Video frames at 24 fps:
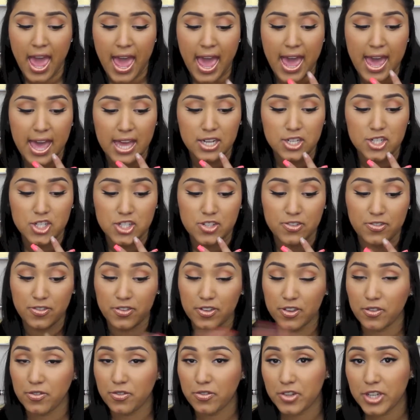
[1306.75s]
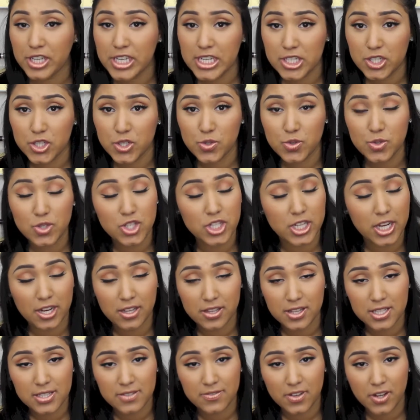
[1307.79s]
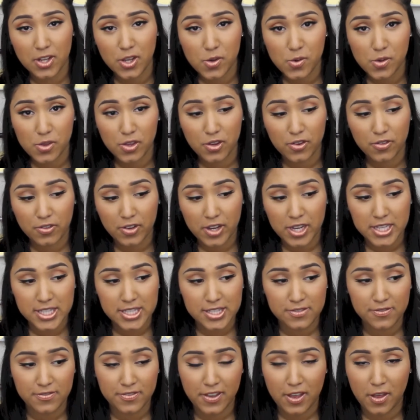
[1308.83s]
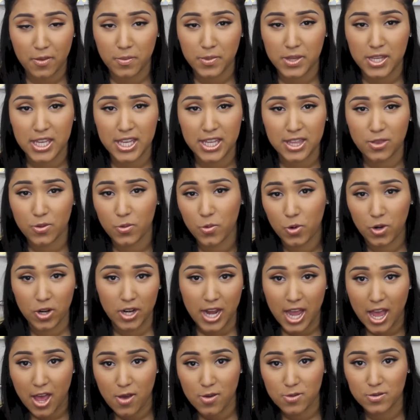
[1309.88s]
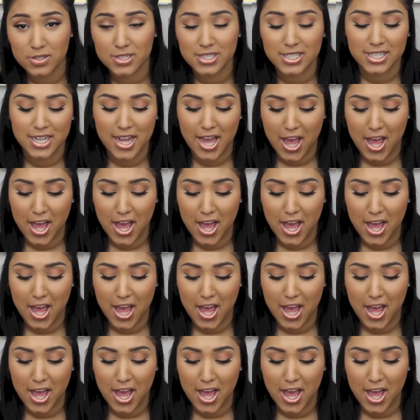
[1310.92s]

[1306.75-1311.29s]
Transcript: And just feel free to share this video with your friends and family. Get the word out.